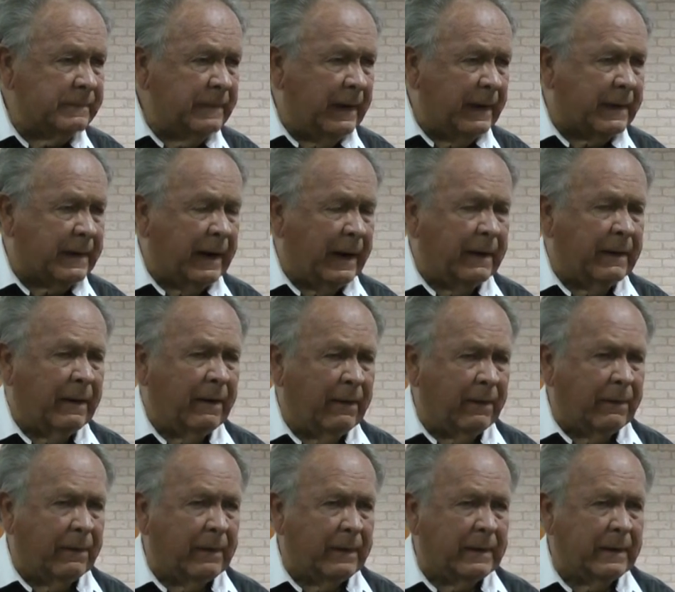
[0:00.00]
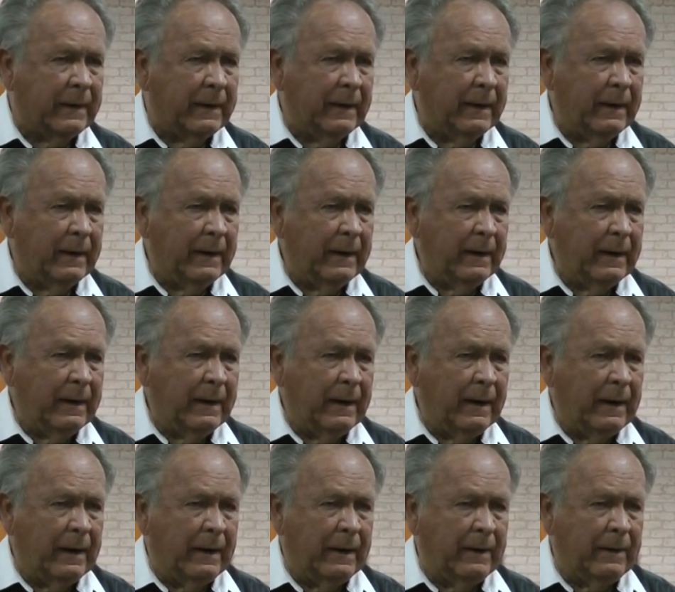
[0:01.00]
it can hurt,
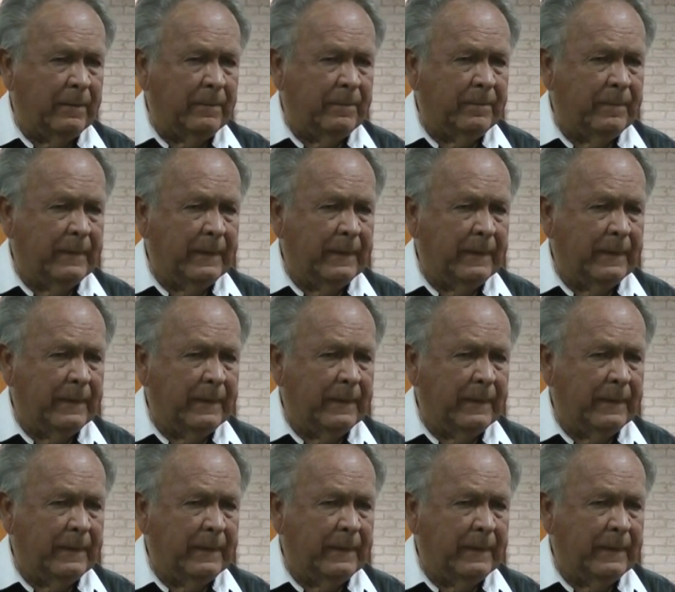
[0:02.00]
um,